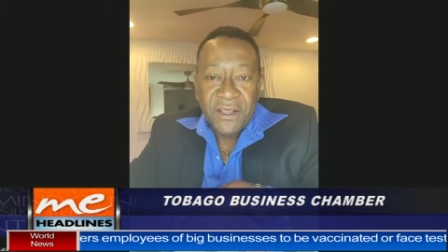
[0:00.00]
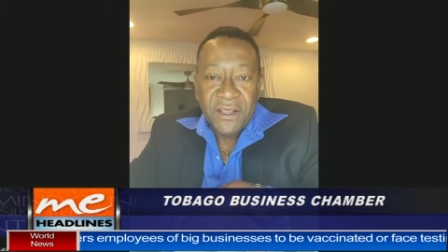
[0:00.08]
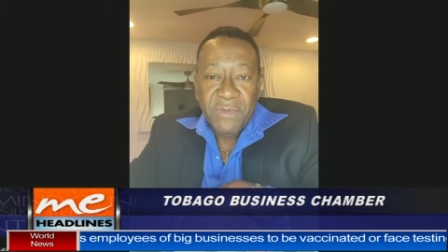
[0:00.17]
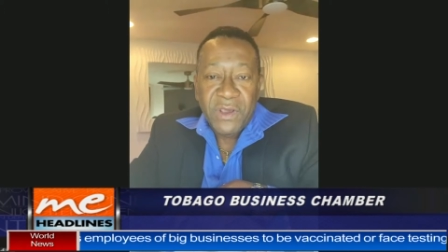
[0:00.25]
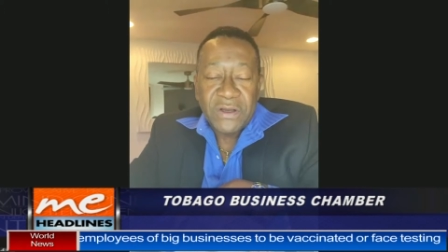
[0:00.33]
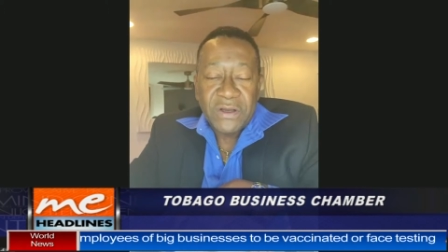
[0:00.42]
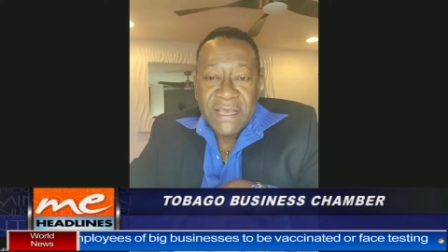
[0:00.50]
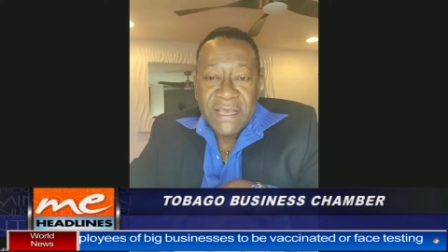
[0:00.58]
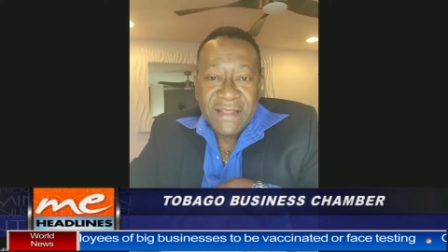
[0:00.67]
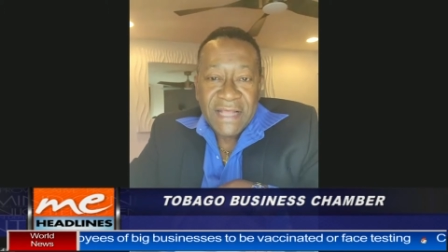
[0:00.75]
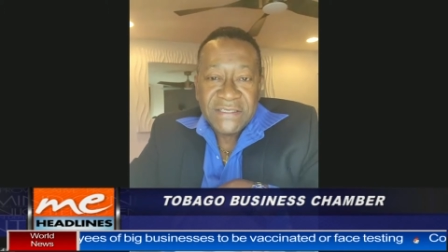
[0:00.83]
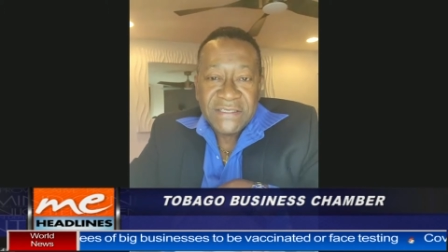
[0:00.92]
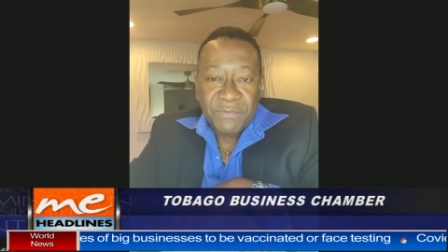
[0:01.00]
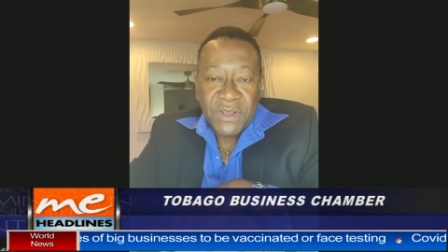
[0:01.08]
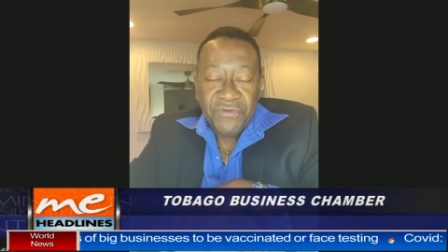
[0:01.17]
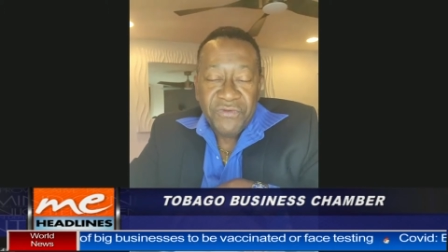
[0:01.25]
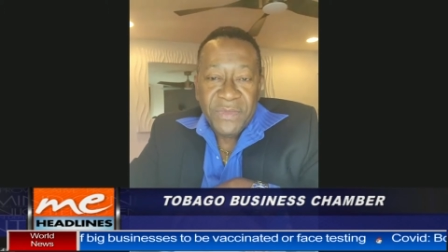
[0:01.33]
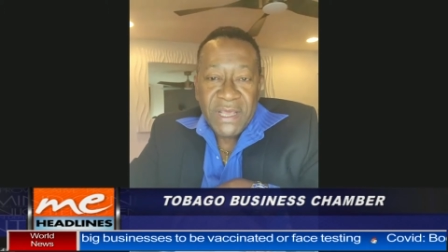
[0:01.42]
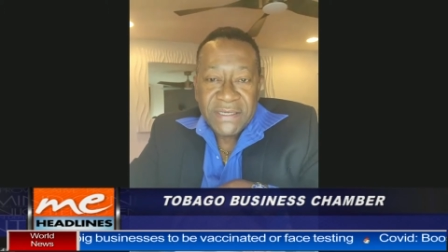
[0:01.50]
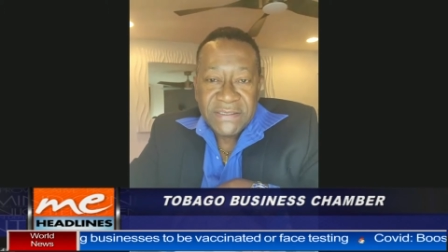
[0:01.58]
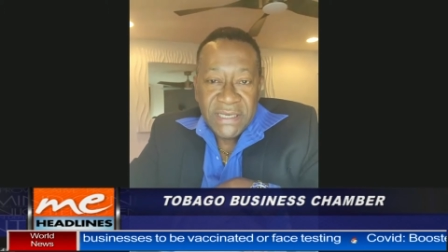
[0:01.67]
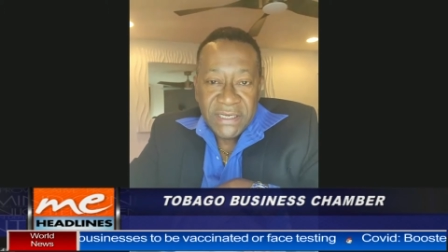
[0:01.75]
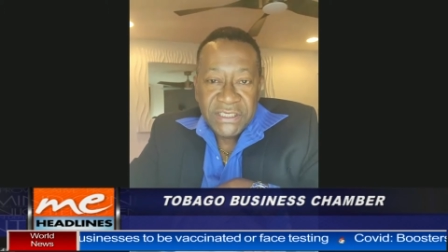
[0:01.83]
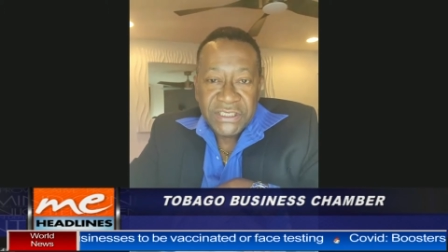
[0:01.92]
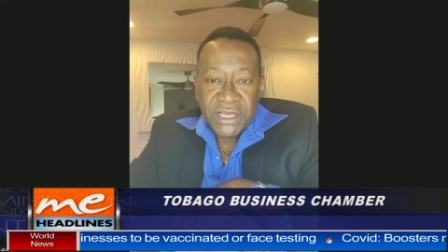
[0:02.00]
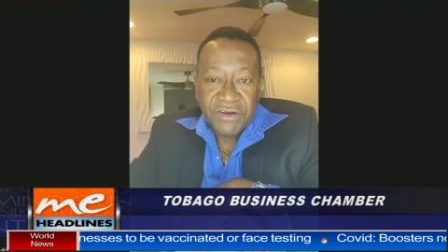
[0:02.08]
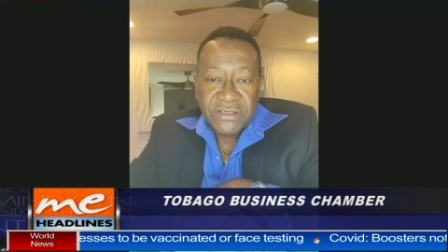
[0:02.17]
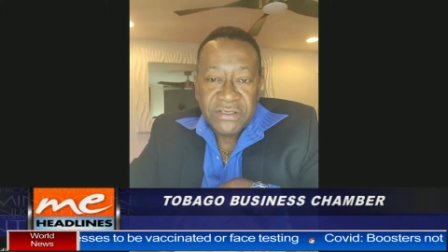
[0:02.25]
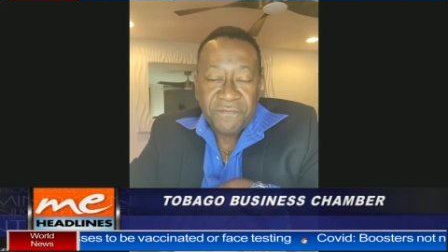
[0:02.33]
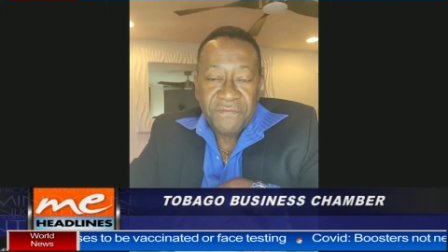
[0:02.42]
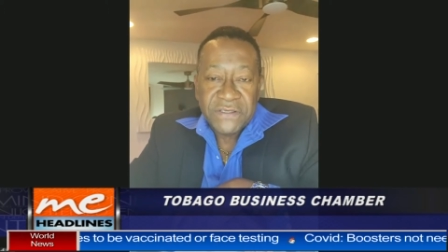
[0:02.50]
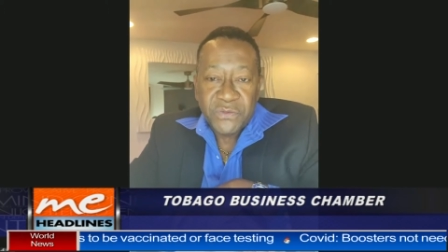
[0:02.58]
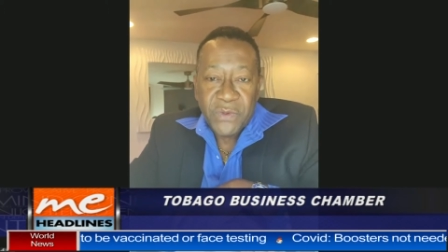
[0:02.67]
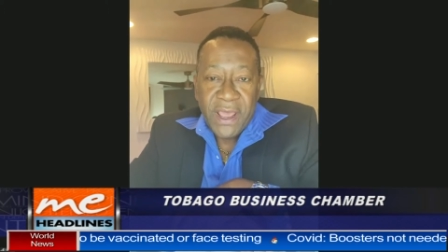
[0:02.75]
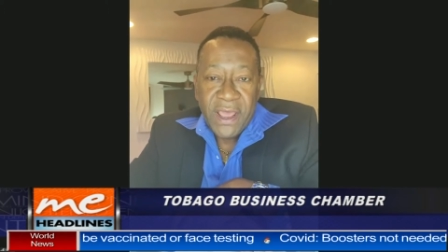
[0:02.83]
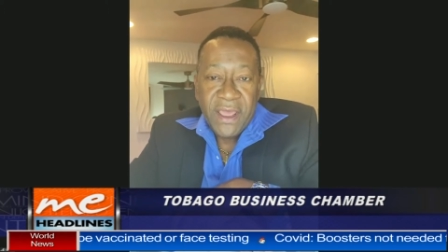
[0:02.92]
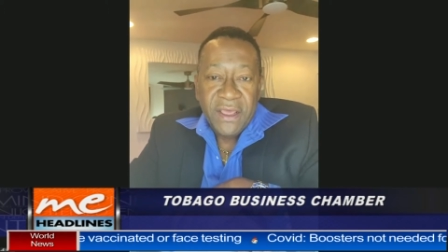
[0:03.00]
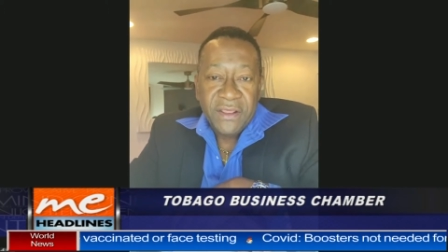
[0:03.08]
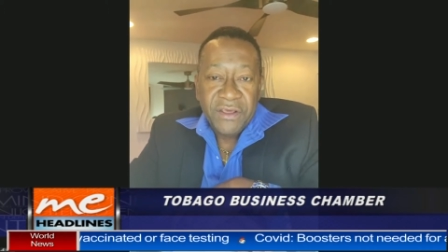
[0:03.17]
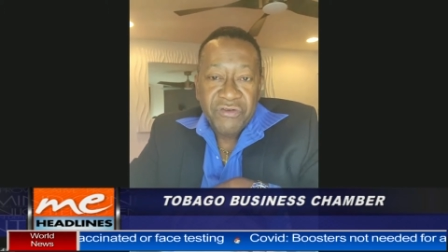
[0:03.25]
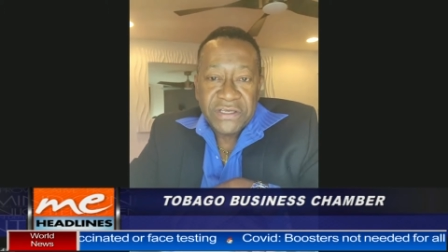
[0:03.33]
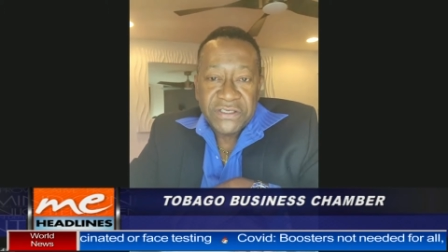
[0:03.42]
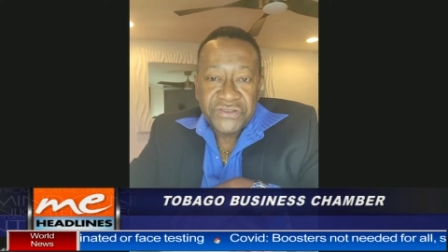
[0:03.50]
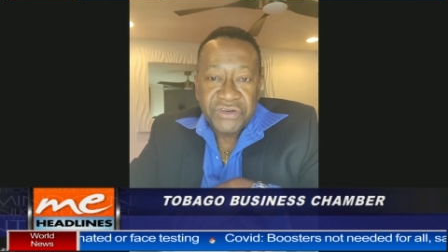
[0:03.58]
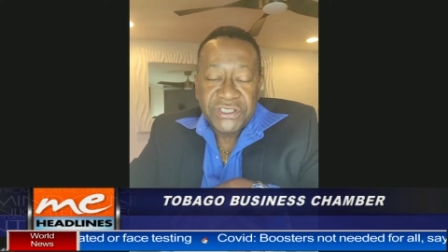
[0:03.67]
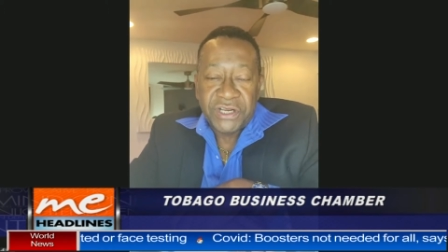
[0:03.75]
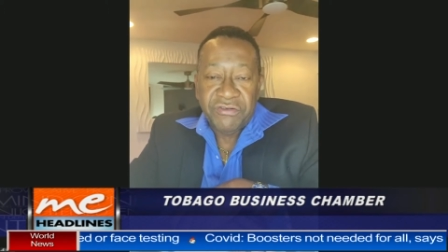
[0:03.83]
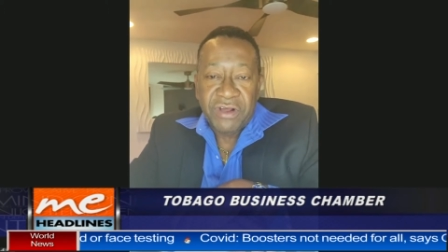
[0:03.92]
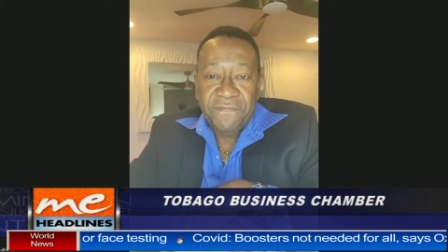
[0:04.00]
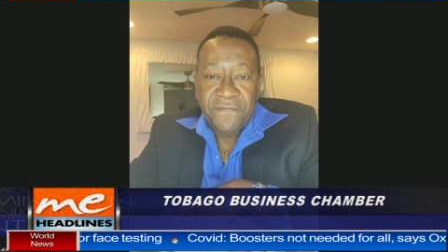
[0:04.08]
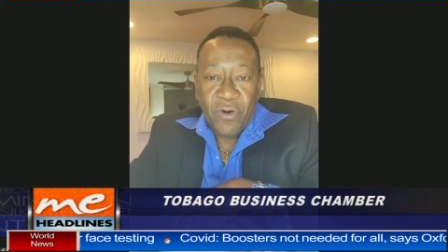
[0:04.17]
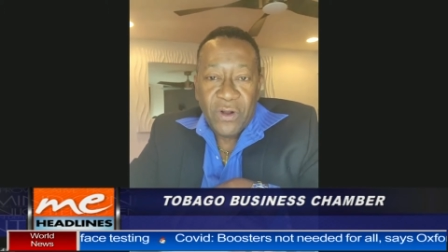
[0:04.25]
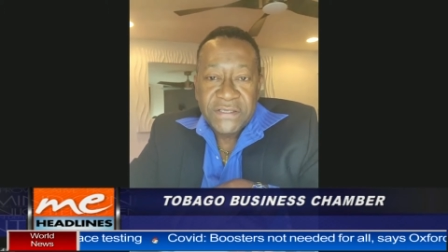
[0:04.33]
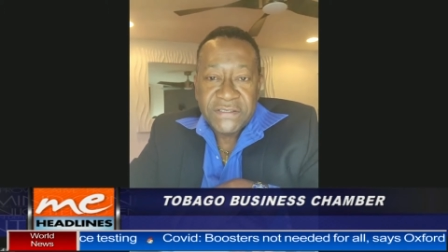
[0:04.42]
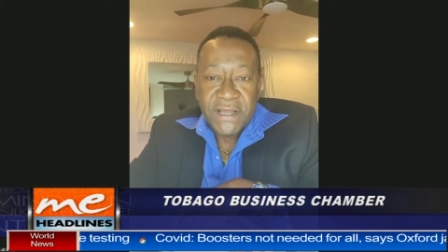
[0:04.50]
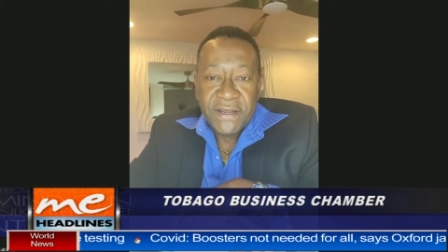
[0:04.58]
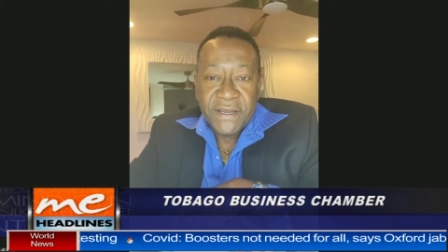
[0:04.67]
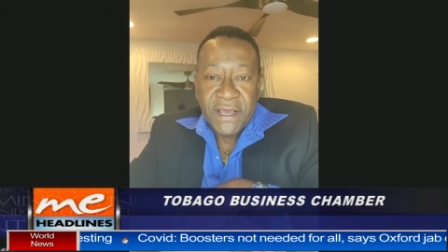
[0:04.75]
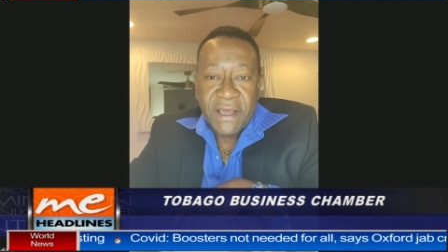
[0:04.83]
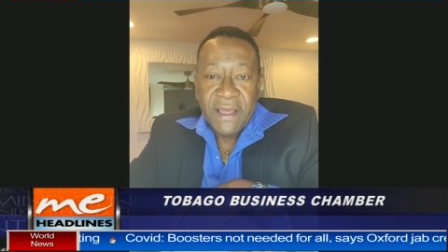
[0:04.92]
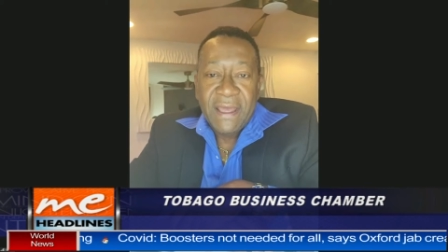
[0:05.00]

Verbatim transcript: because that's something from the Attorney General's office where the Registrar General falls under.